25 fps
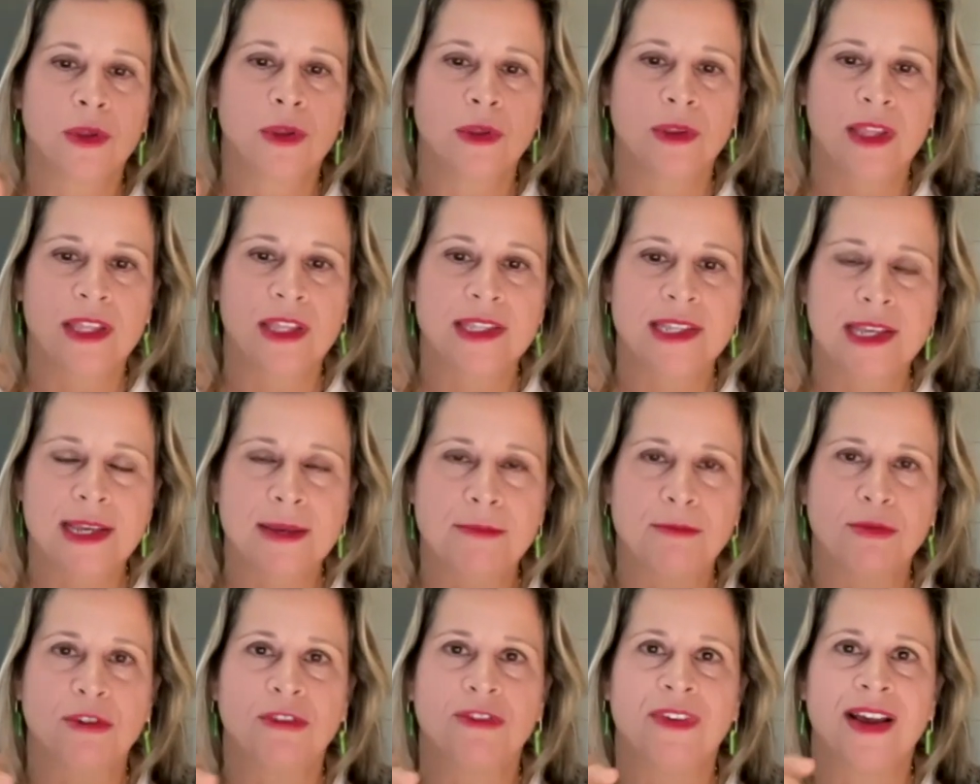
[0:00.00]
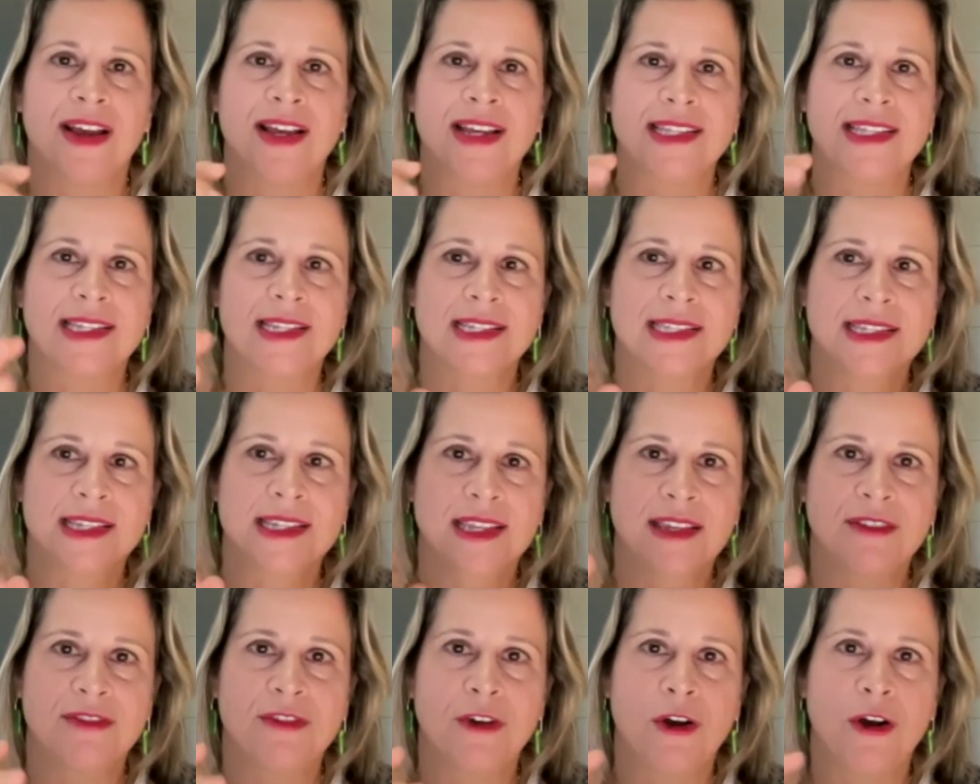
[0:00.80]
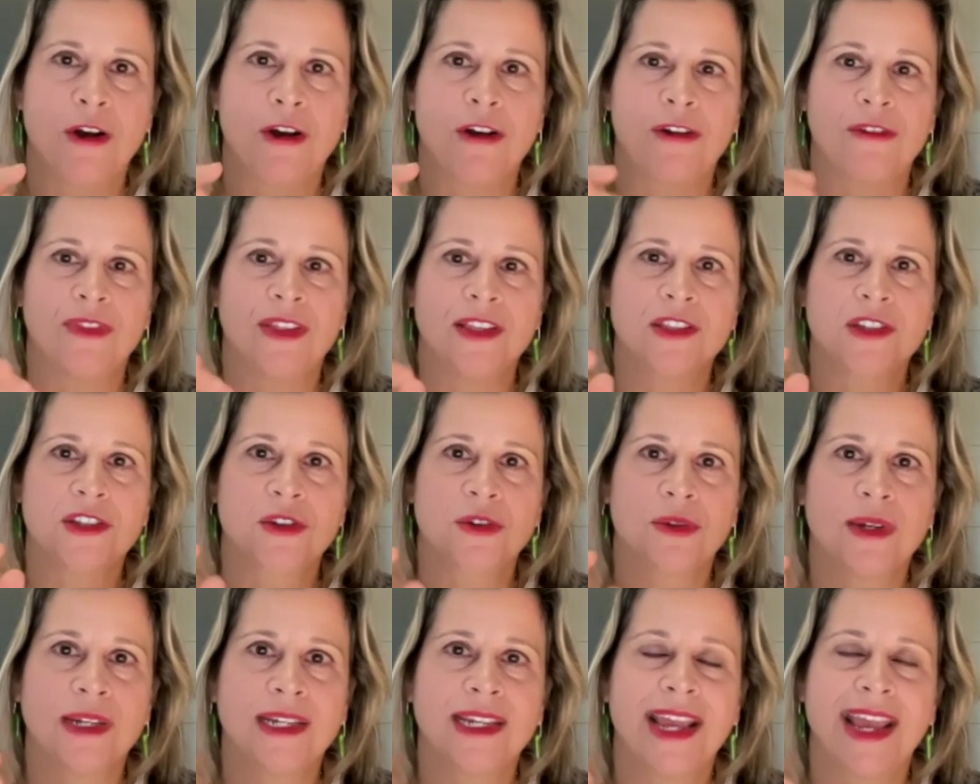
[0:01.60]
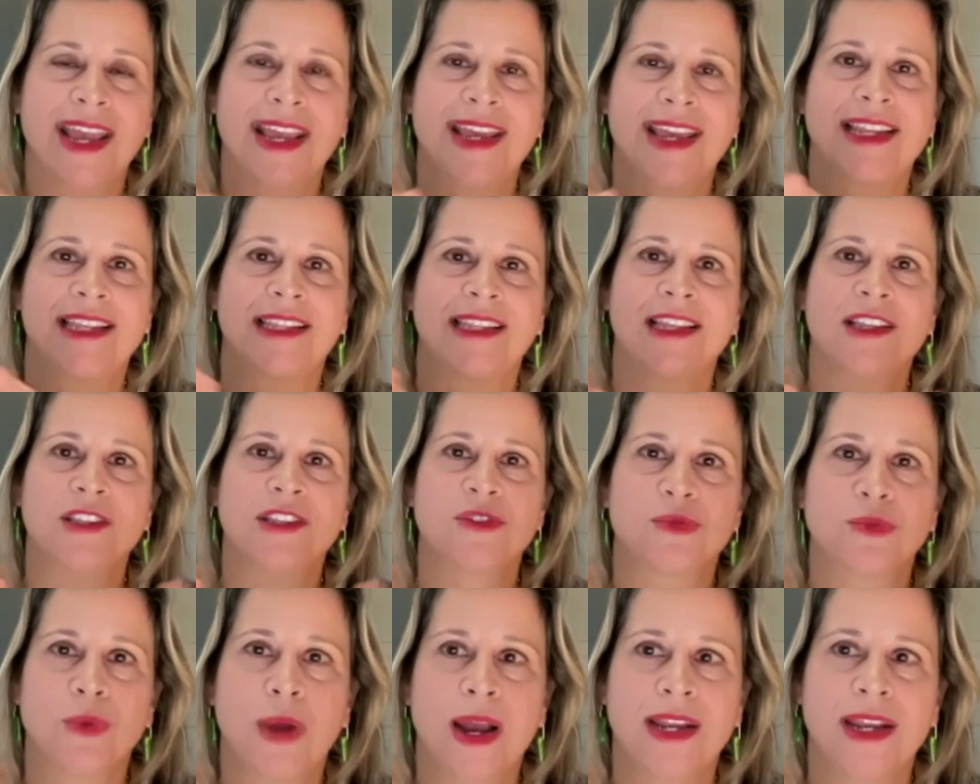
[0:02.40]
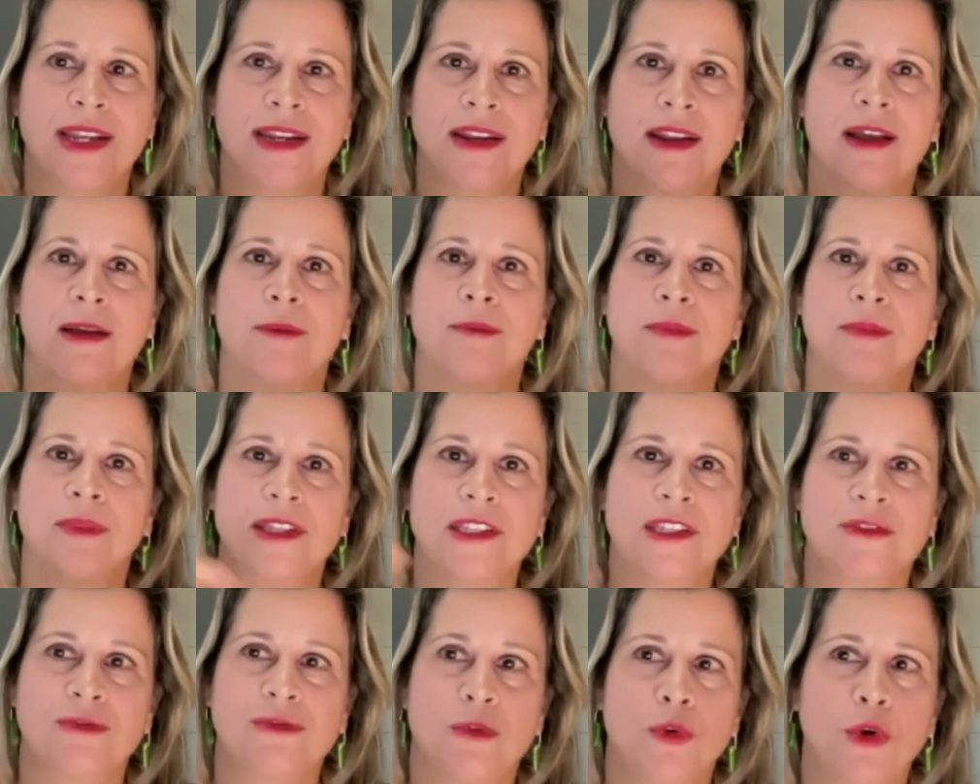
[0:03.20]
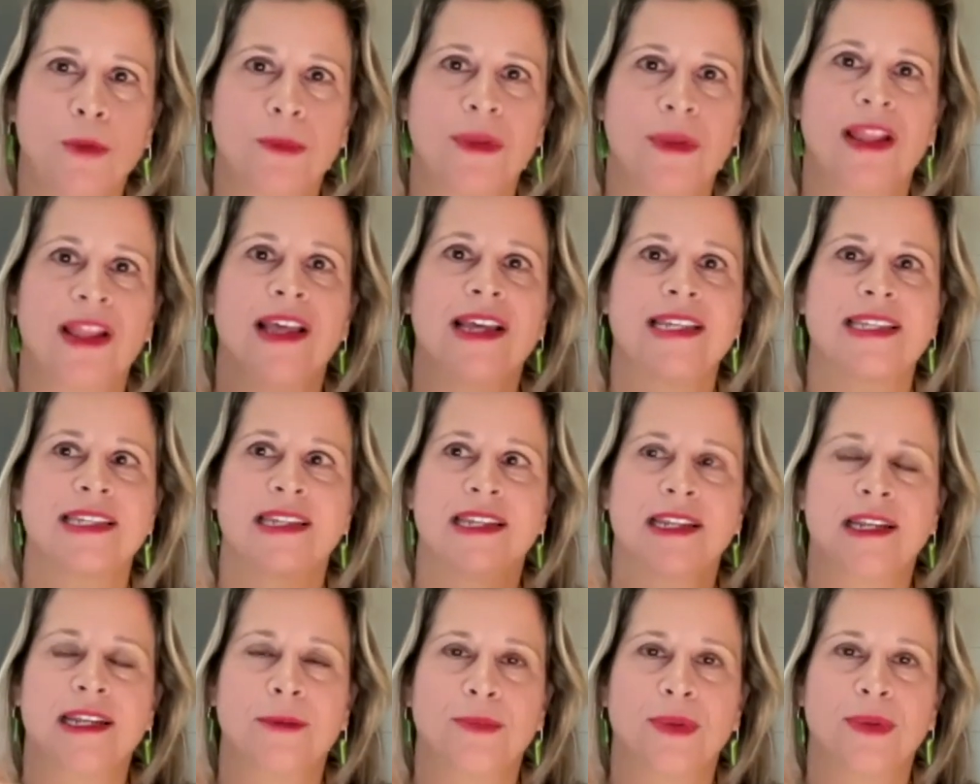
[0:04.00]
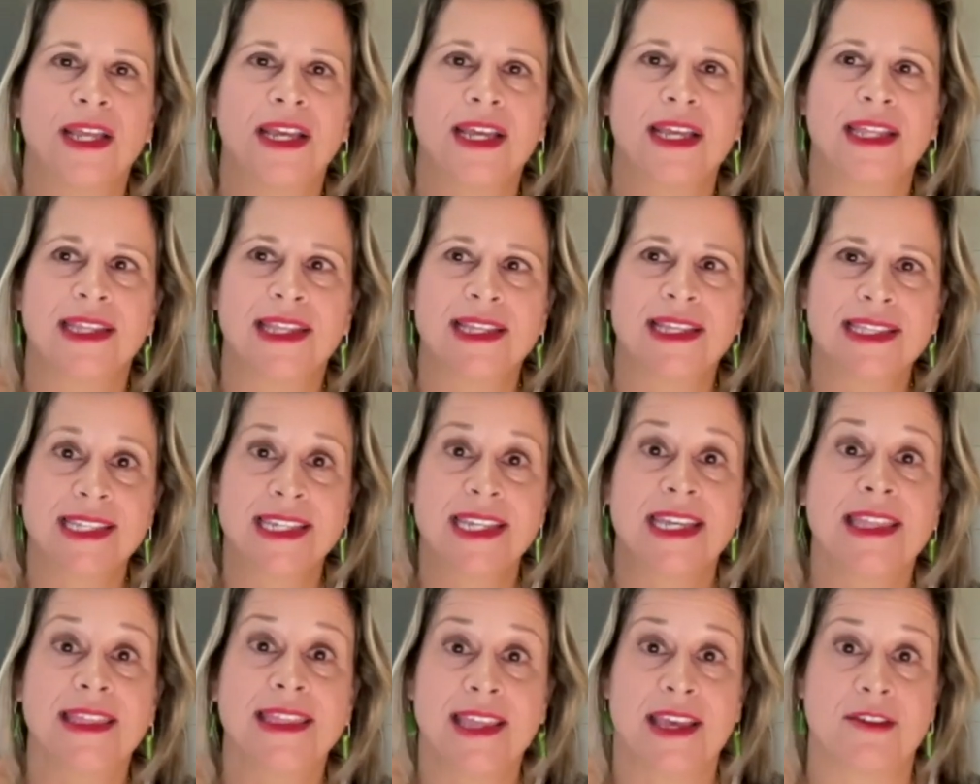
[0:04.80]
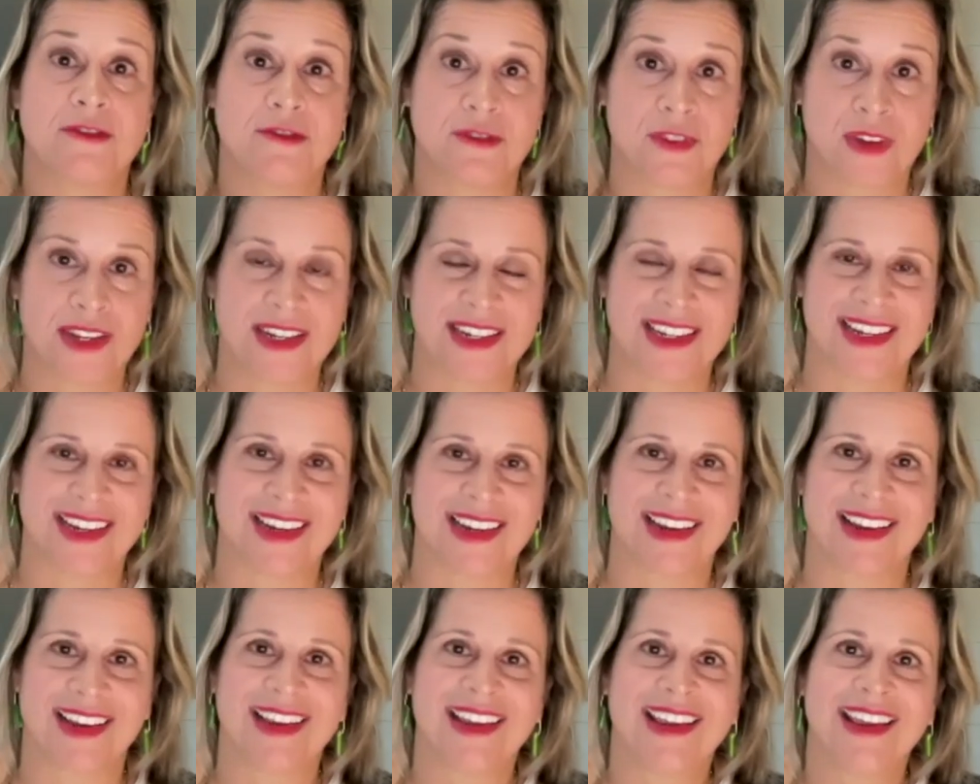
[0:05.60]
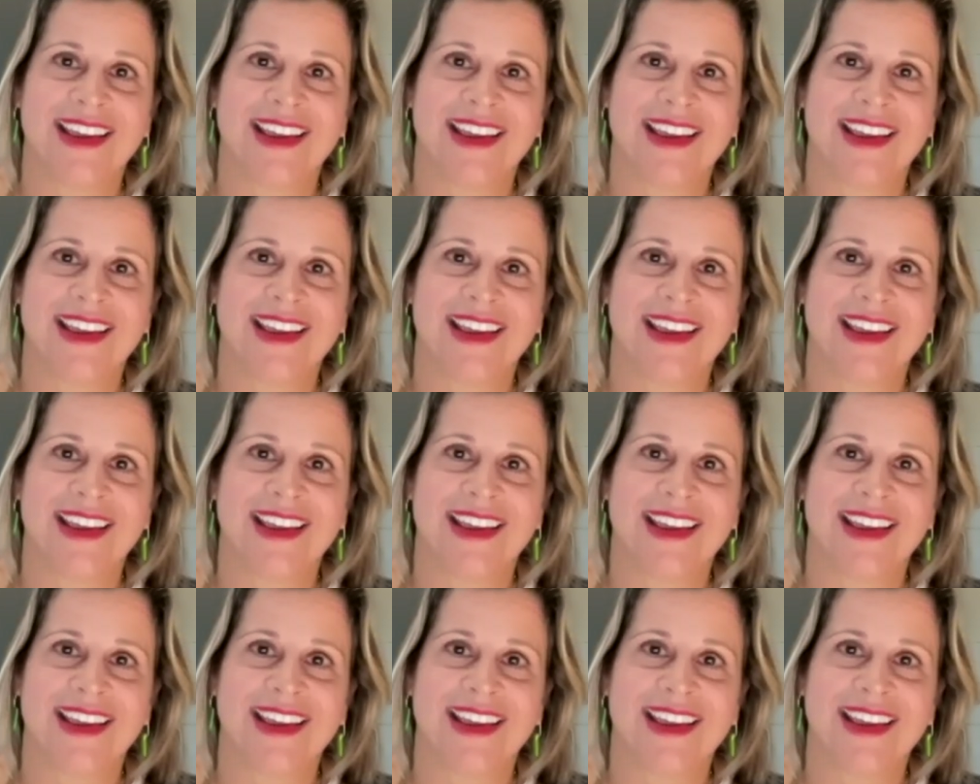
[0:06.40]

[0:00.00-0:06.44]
let's improvise let's evolve let's create let's write it up let's formalize it in a plan let's get that funding